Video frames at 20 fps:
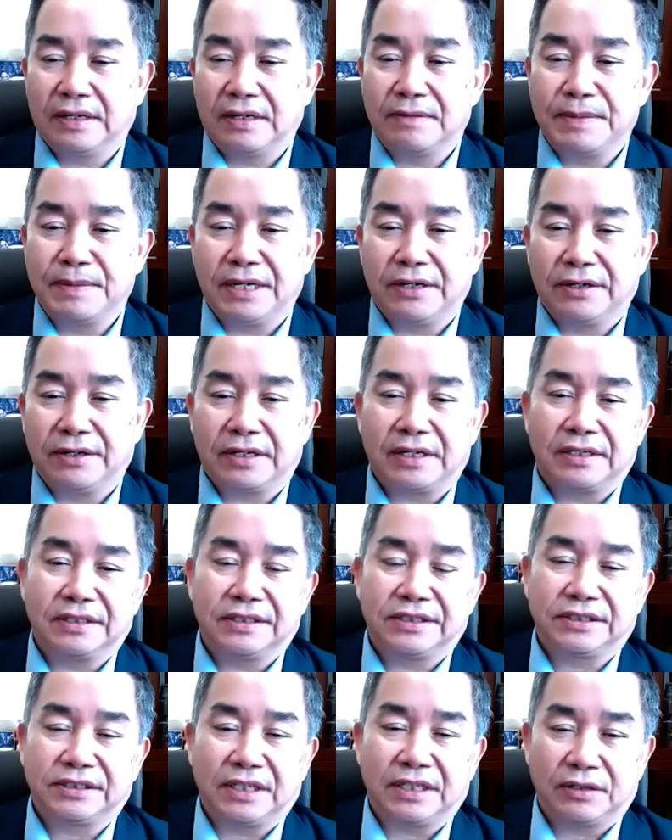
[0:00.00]

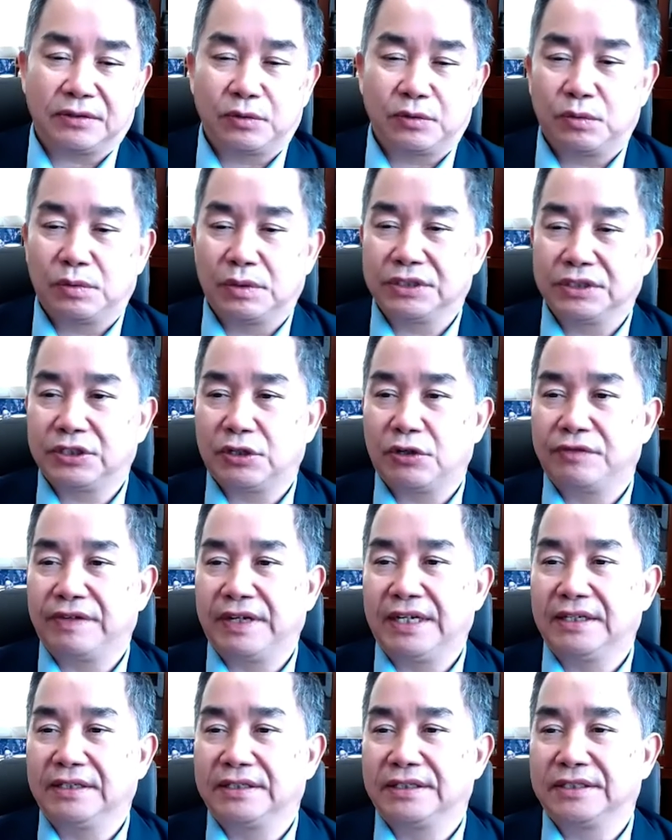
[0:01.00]
Americans who were
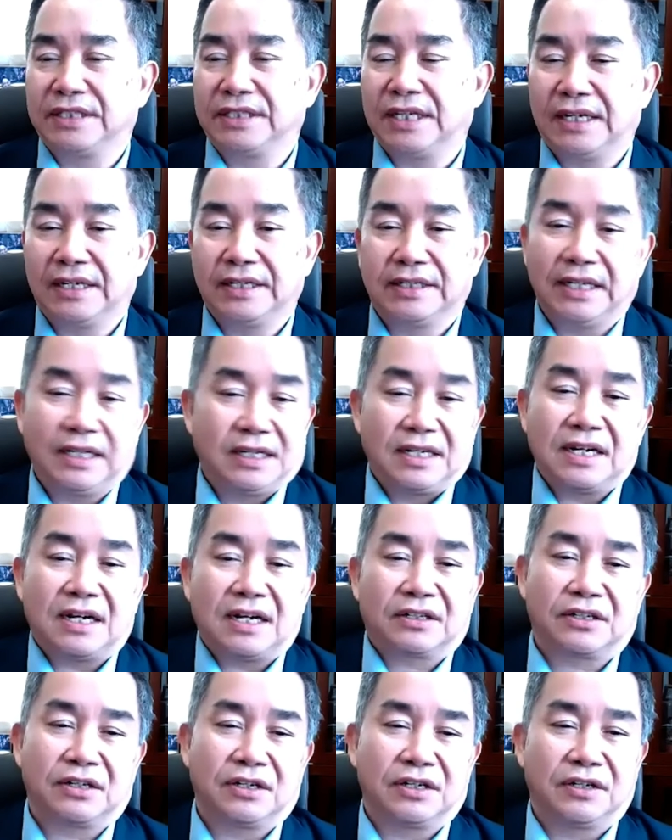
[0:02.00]
surveyed say they are
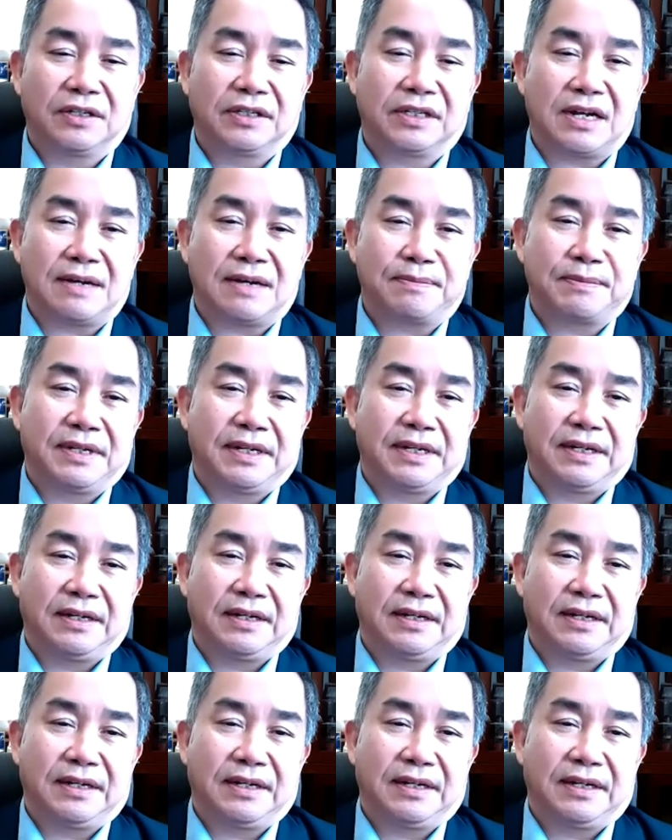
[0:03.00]
not going to adopt